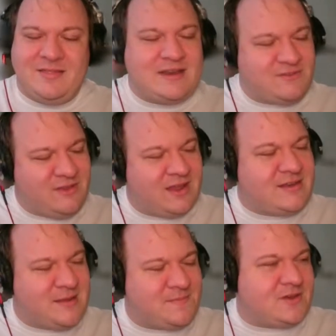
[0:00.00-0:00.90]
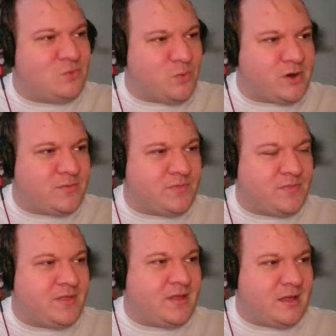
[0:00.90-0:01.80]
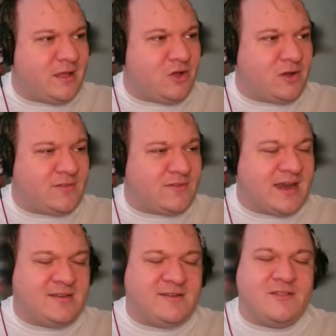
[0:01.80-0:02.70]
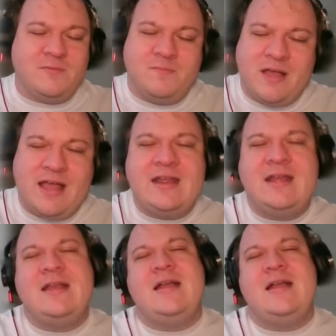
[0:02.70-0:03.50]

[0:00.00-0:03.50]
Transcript: they attempted to work with alongside each other, but